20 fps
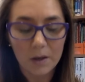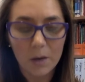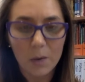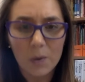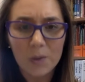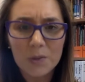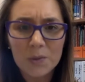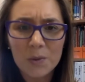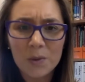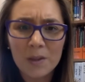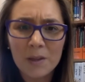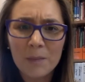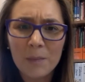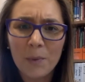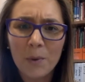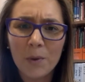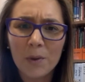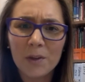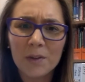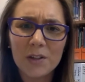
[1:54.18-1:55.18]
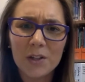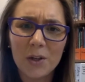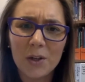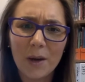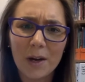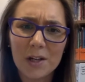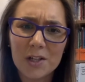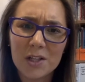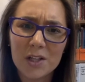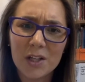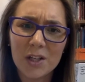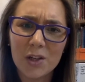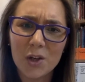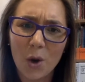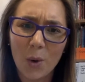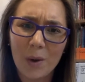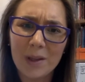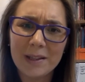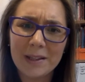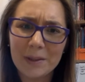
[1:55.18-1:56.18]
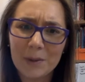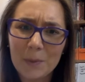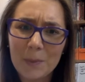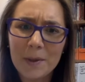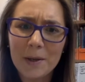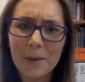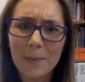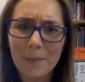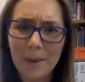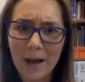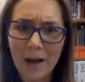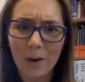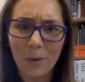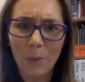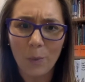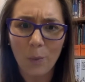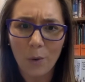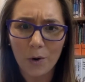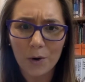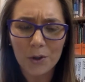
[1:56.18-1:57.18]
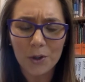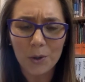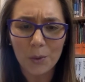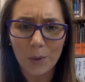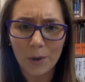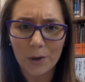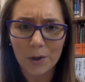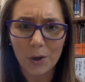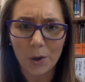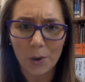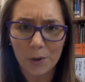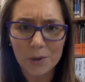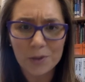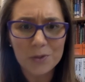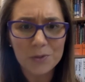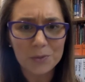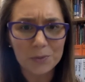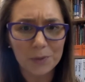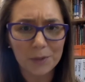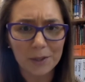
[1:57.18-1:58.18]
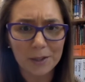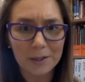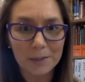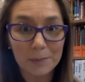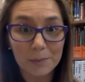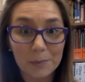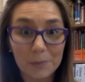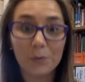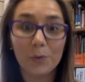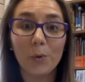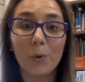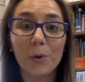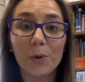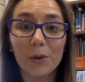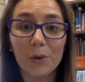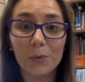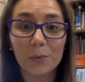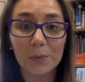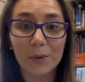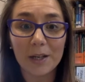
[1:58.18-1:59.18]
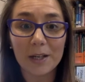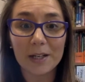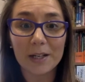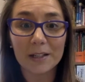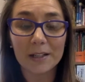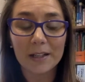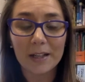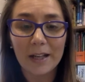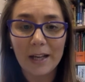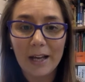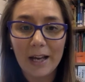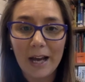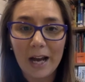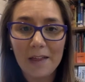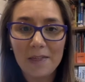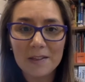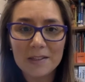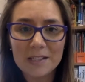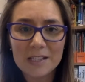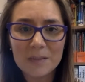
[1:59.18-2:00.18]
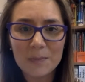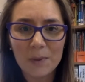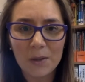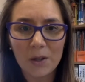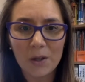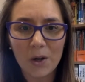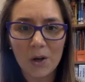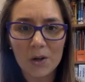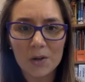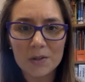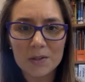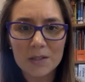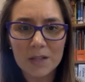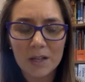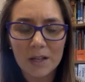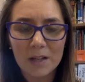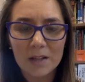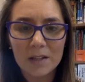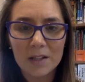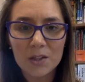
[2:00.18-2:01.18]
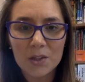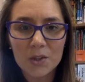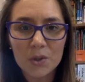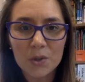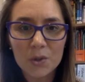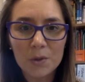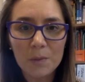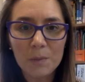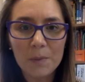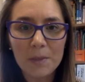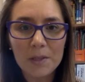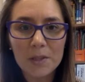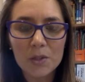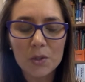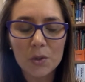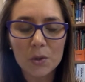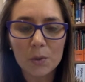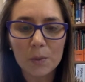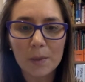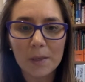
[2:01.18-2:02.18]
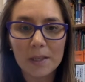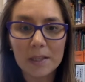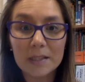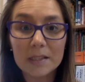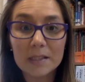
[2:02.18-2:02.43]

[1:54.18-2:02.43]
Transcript: Well, it's really important that you actually know a little bit about what you are going to read before you read it. And this is because there shouldn't be too many